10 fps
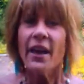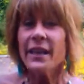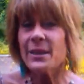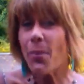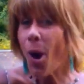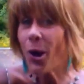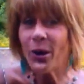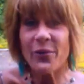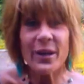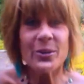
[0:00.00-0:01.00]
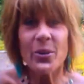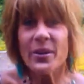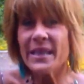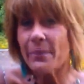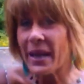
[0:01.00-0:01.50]
It's part of us. We're
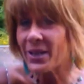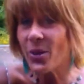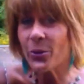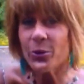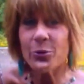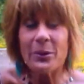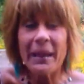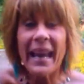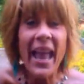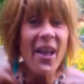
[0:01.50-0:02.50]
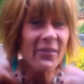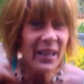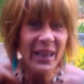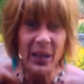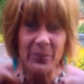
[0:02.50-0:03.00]
the space holders. We make
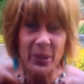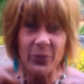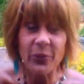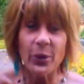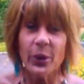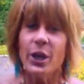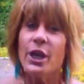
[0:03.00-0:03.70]
everything beautiful.